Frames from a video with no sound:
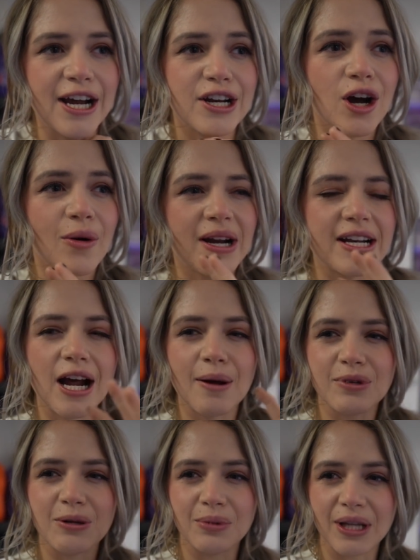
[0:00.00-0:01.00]
I know I
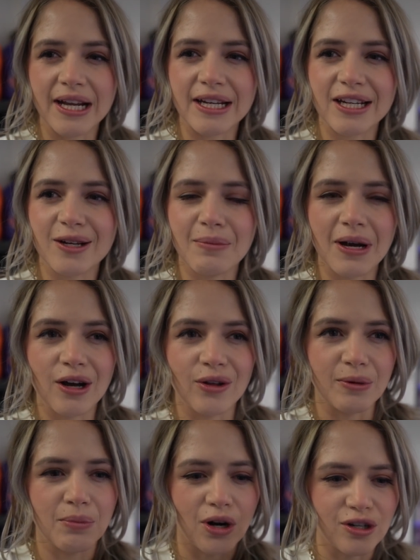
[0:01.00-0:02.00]
kept complaining about
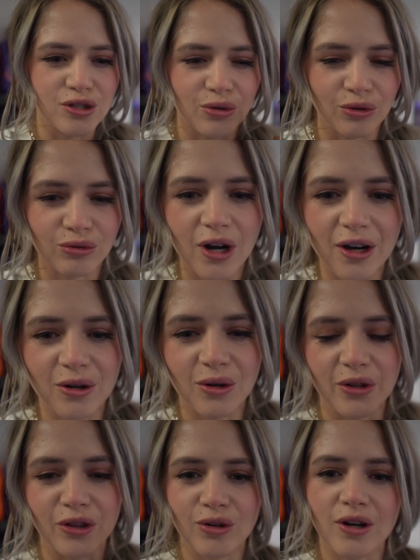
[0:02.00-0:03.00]
like partial
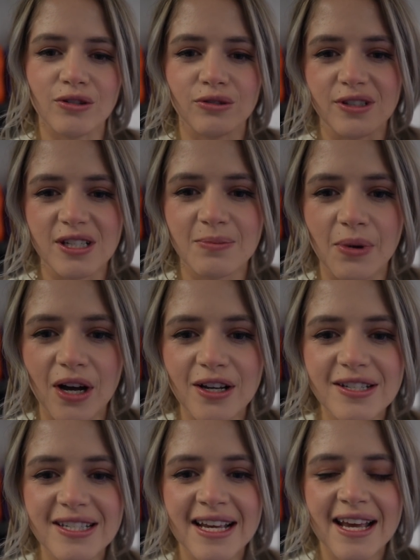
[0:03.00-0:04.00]
throttle and throttle
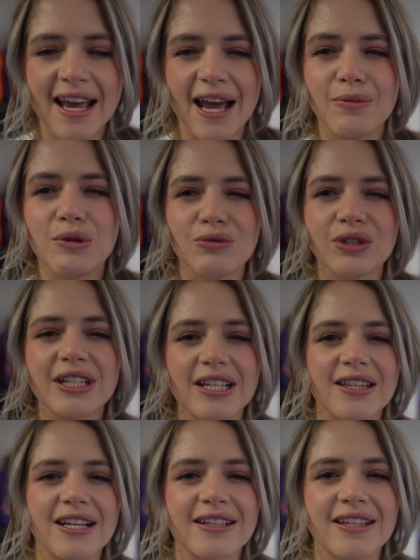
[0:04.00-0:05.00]
response, and we really
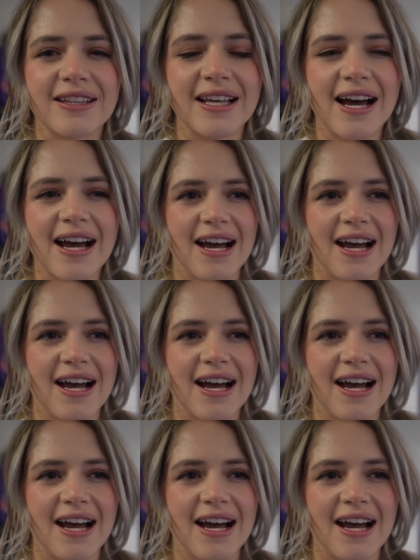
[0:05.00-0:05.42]
think that that